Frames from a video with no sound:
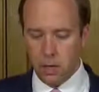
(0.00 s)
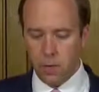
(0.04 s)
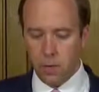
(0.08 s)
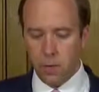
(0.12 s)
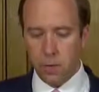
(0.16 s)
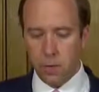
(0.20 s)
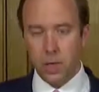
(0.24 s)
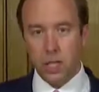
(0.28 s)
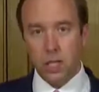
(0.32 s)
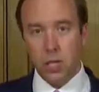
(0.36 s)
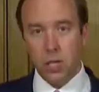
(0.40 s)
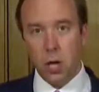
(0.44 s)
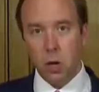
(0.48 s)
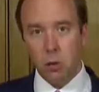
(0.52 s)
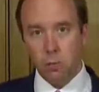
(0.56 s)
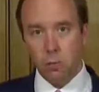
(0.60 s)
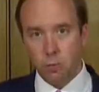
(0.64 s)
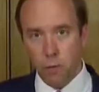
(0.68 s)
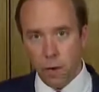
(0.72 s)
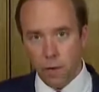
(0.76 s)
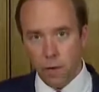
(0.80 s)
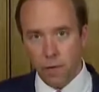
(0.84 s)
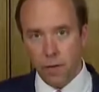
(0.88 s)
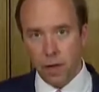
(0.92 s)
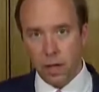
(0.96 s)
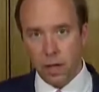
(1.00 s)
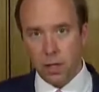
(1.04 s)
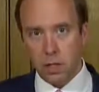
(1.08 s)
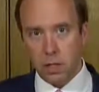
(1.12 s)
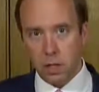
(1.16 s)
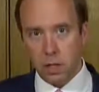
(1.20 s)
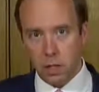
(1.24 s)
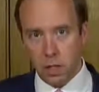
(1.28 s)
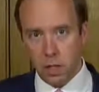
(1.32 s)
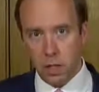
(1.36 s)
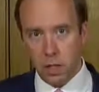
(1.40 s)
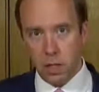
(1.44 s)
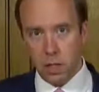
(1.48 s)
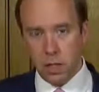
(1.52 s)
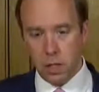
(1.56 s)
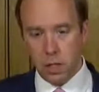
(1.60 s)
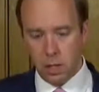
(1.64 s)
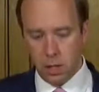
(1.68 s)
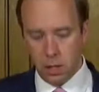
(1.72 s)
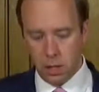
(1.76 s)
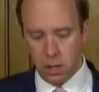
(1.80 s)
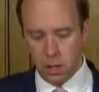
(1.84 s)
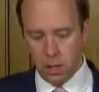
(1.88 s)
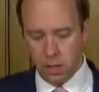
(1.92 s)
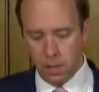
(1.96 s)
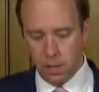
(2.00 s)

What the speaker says: from this horrific disease.